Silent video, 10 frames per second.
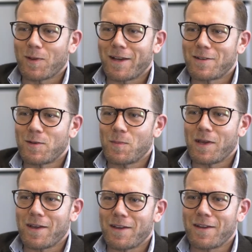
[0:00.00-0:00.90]
like to
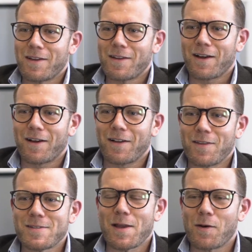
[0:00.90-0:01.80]
be uh,
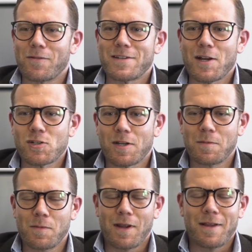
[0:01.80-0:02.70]
the center of
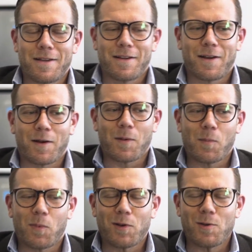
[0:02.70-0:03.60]
attention. Um, but